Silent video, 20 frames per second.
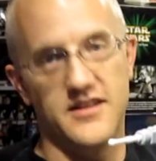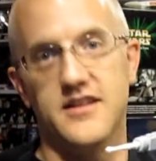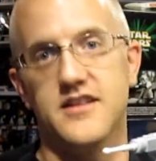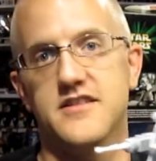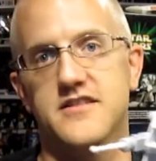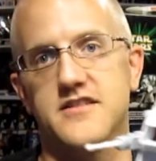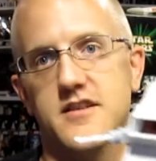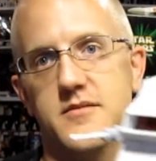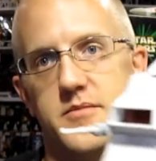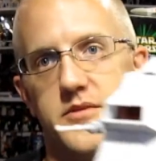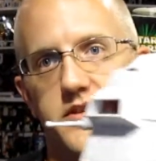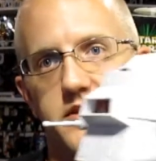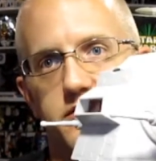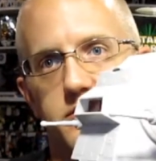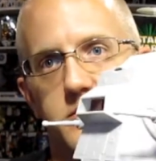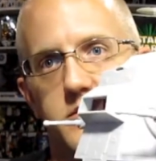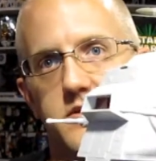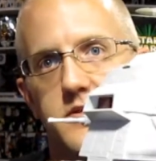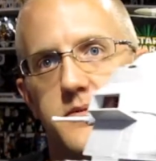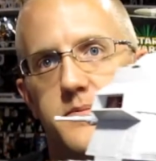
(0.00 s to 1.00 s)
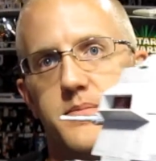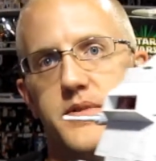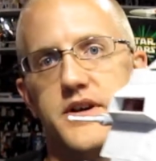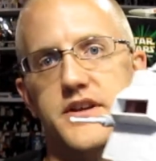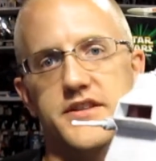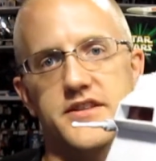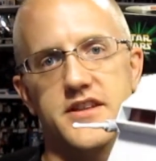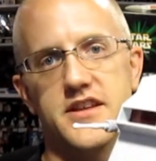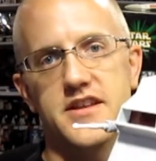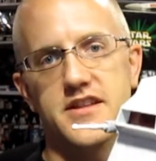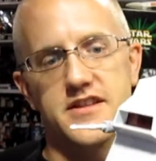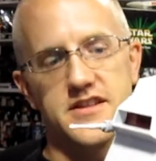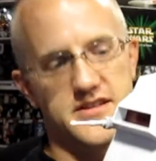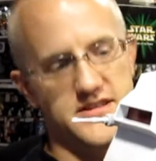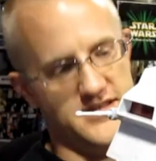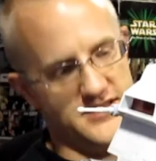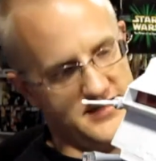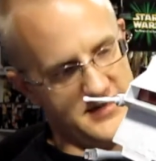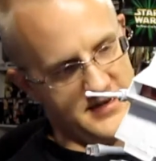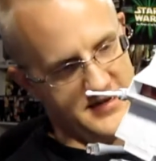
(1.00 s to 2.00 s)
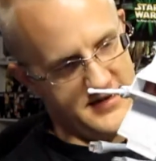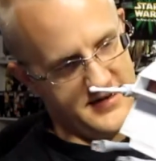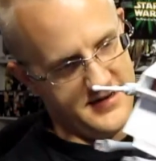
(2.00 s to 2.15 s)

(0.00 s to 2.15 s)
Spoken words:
is unbelievable, but this